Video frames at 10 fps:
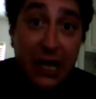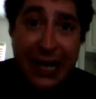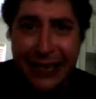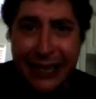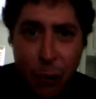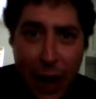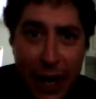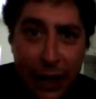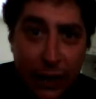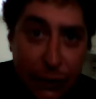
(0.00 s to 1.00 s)
It's a way
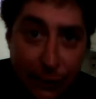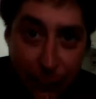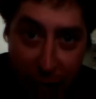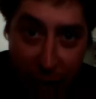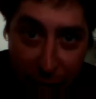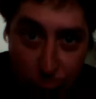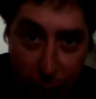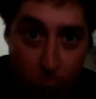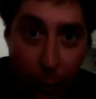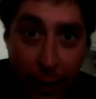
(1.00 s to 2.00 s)
to lose friends
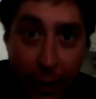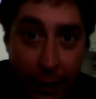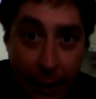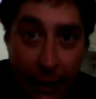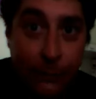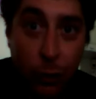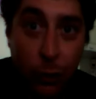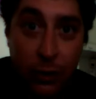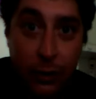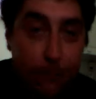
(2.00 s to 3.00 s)
real quick. Unless, of
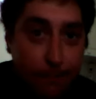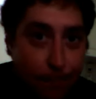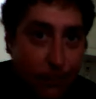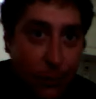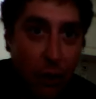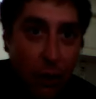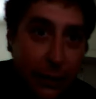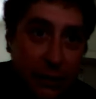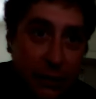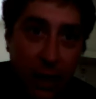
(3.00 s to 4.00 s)
course, they're on
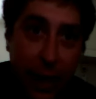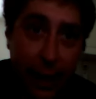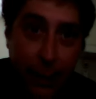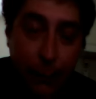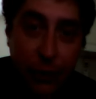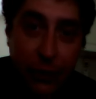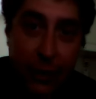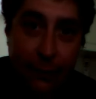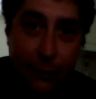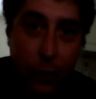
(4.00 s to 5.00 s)
your side, in which
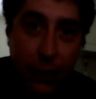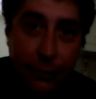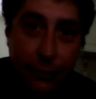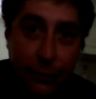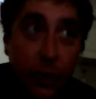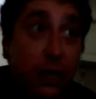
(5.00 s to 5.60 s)
case everyone loves you.